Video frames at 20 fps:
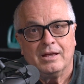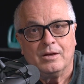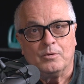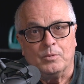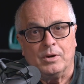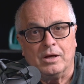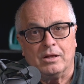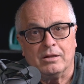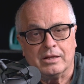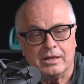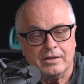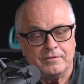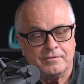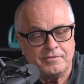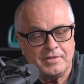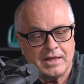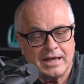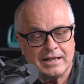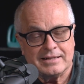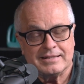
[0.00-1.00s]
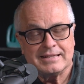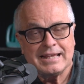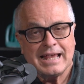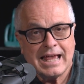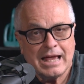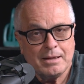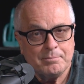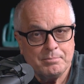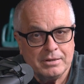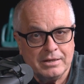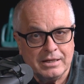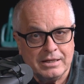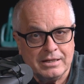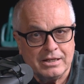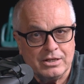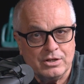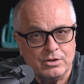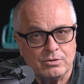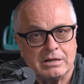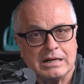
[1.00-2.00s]
Well, if that is happening
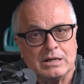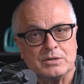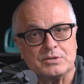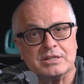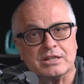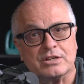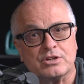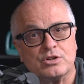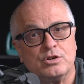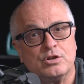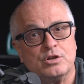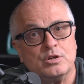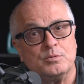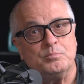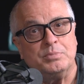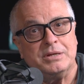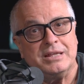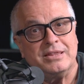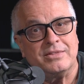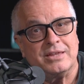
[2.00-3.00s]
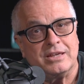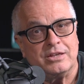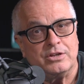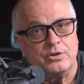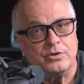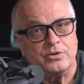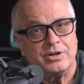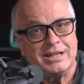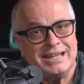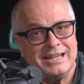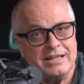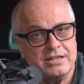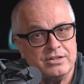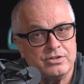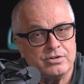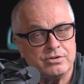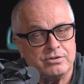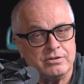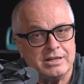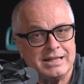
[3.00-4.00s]
at your house, it could be that your
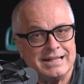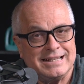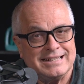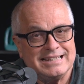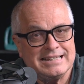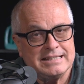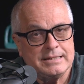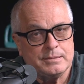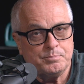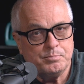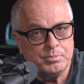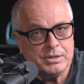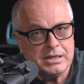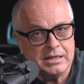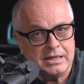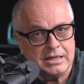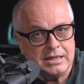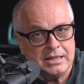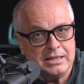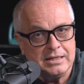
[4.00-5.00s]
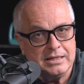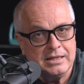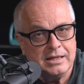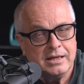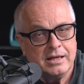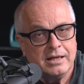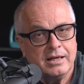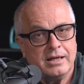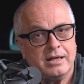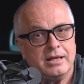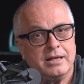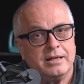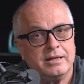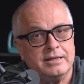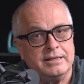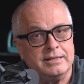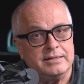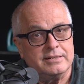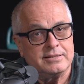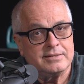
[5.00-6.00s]
internet speed
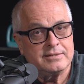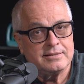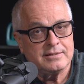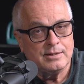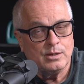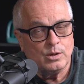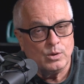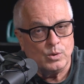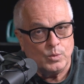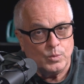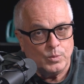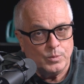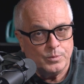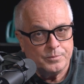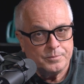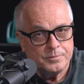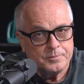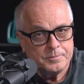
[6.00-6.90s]
is slow.